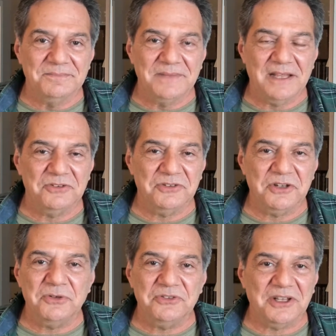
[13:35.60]
His
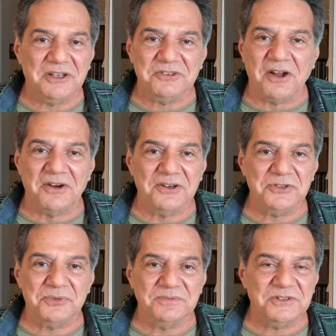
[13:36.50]
acoustic
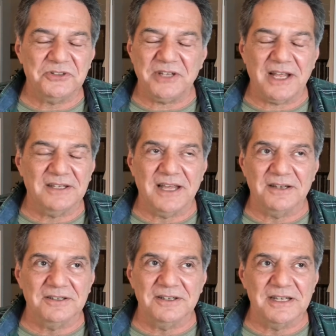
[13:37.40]
guitars just had
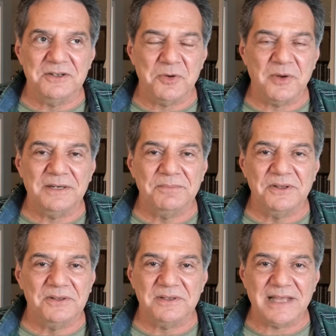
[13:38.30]
that
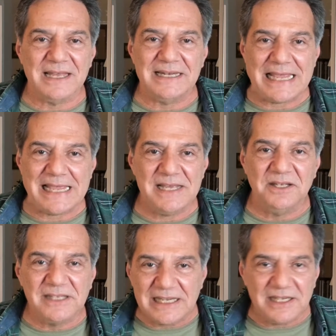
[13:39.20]
incredible kind of
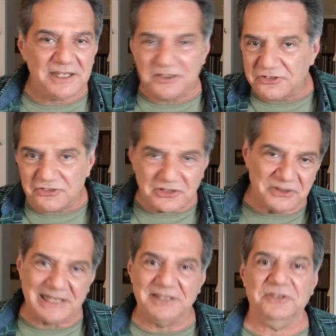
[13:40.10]
eagle-y
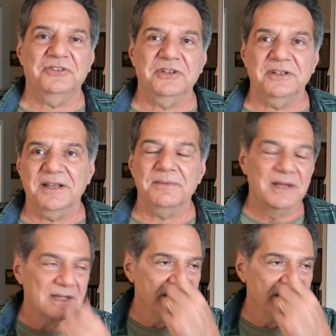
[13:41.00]
silkiness to them.